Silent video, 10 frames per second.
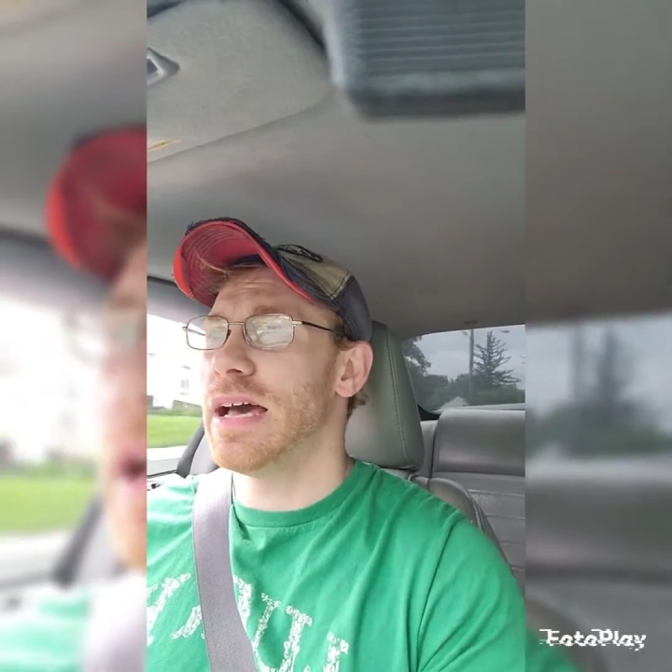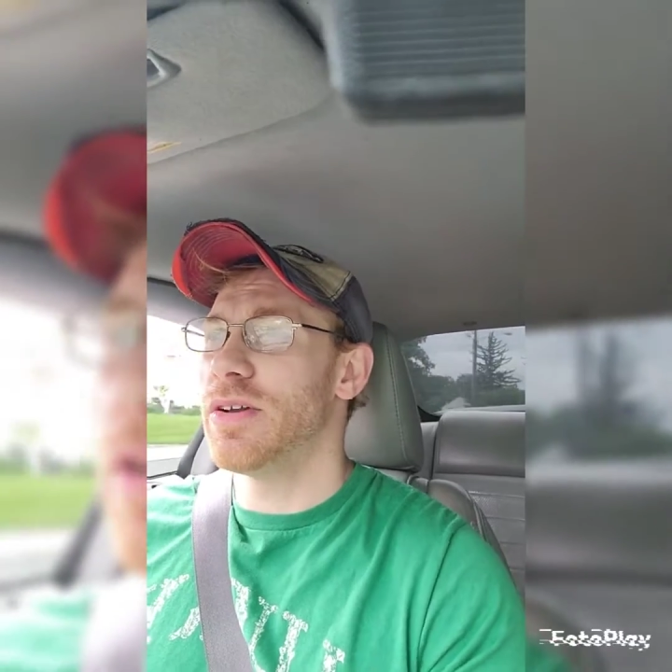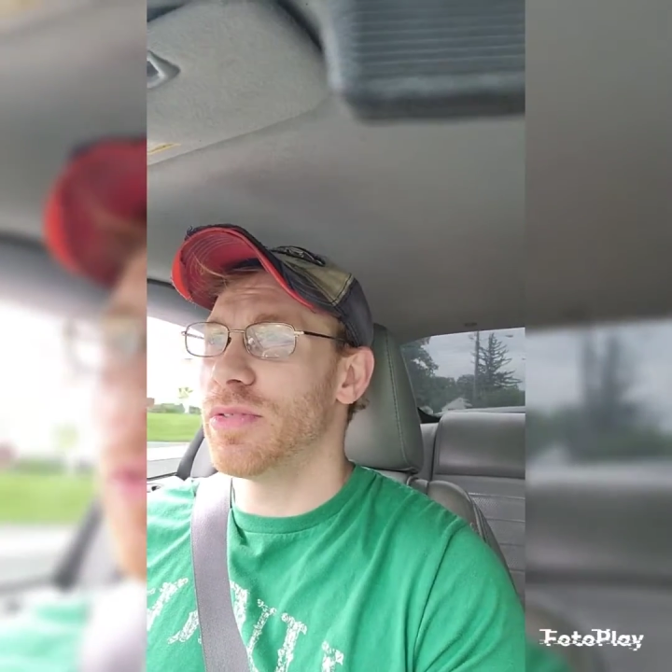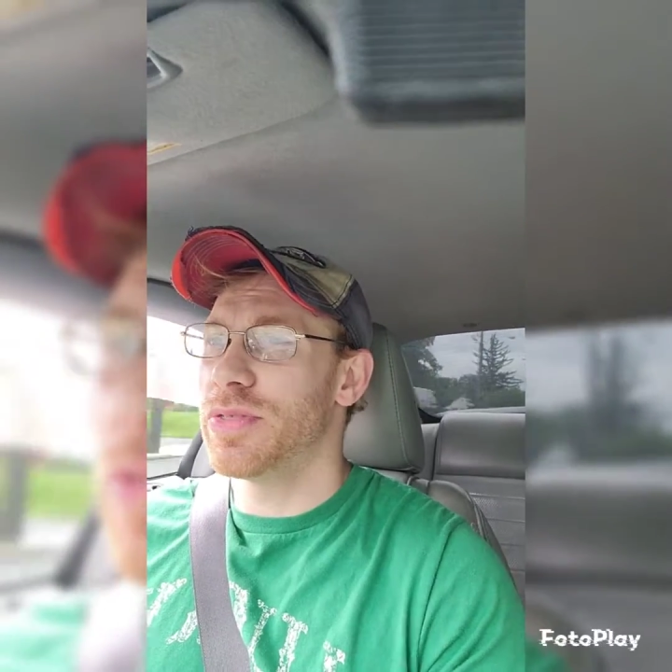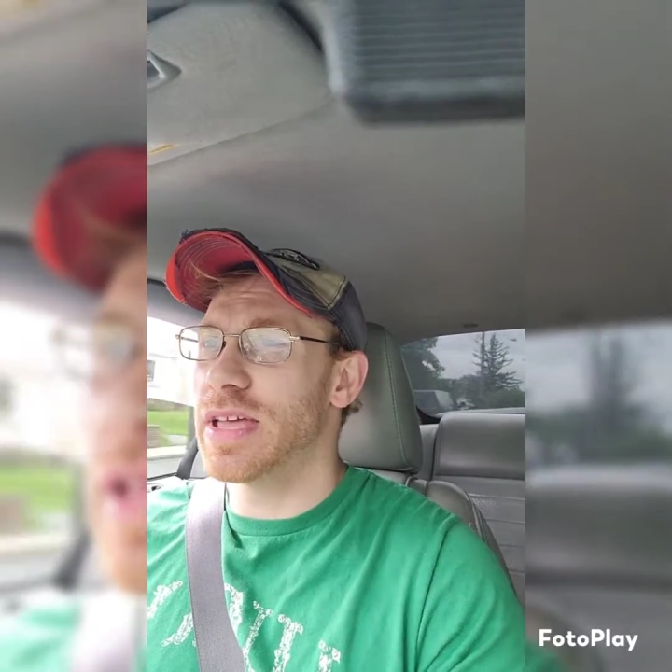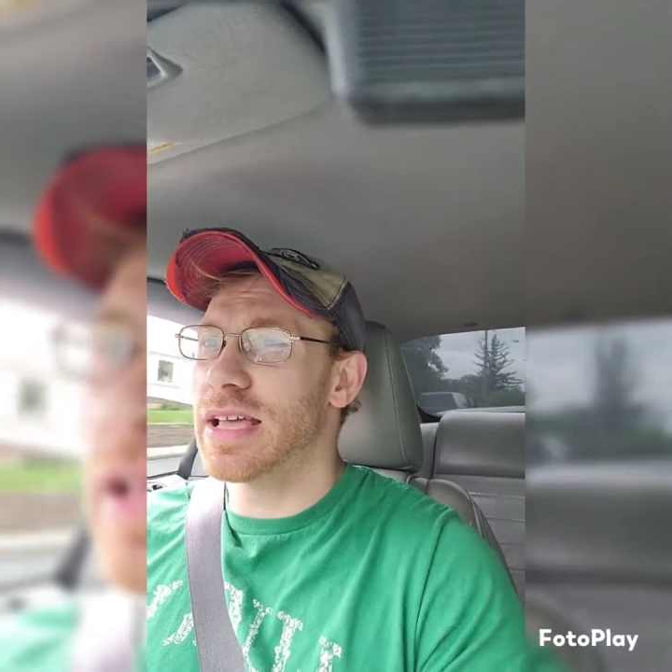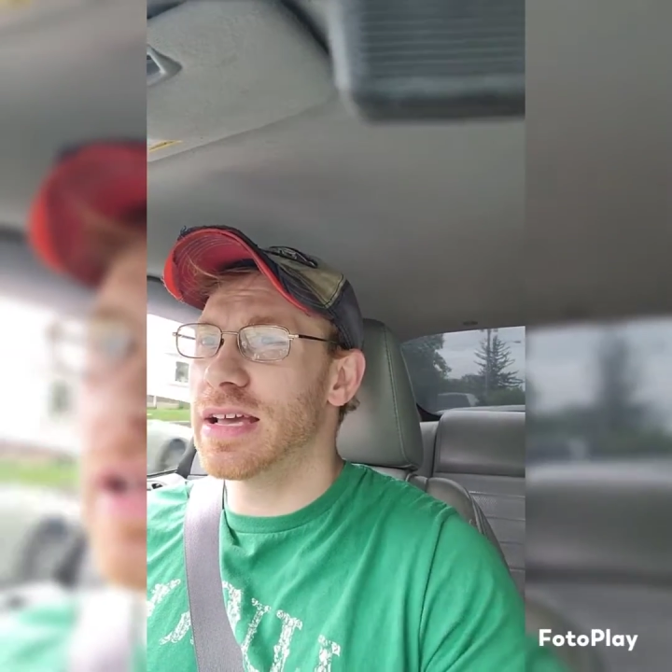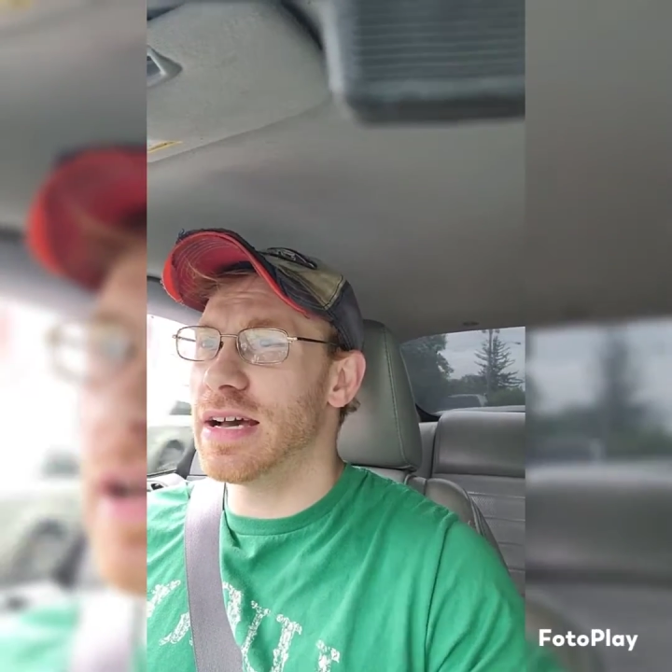I don't think